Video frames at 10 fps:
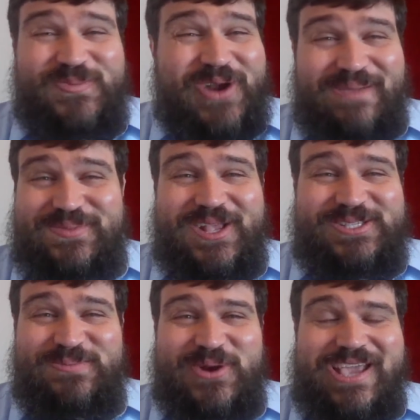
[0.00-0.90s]
perhaps not
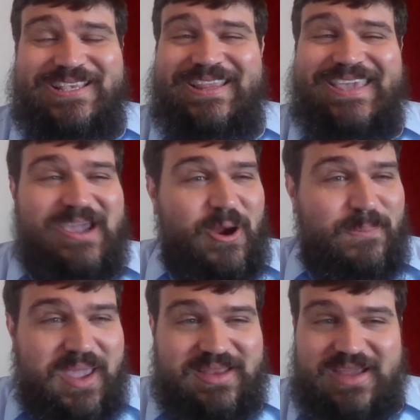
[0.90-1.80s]
surprisingly, are
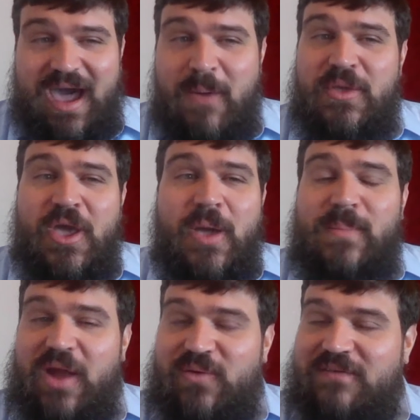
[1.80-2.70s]
picked up
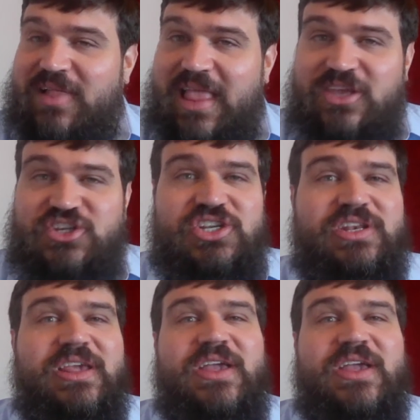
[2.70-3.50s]
by Revelation.